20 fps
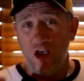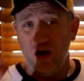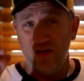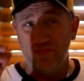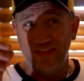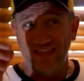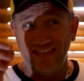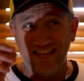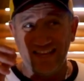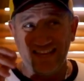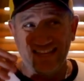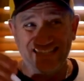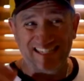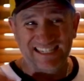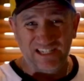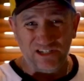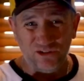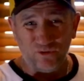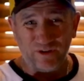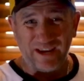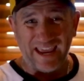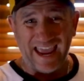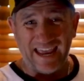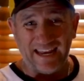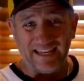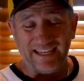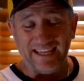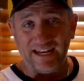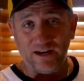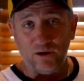I think you still
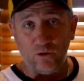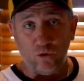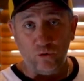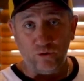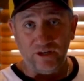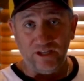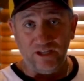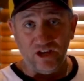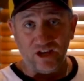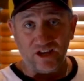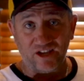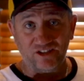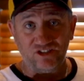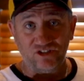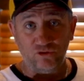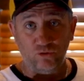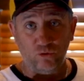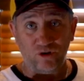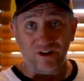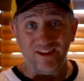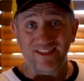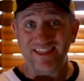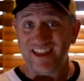can get a hoodie. You can still order.